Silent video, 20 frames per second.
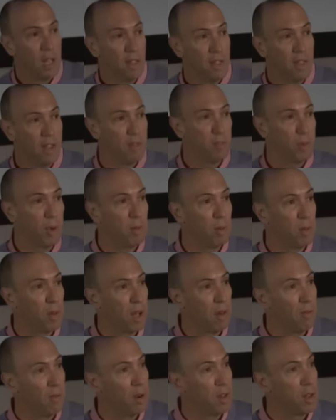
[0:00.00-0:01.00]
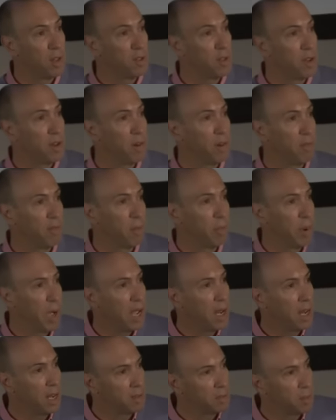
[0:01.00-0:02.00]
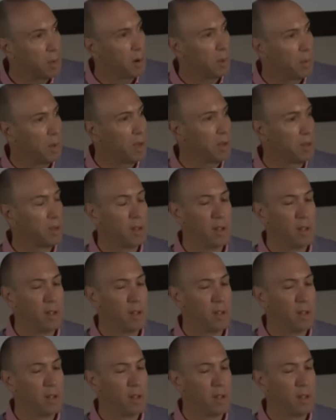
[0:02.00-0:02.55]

these people are volunteering for pain experiments.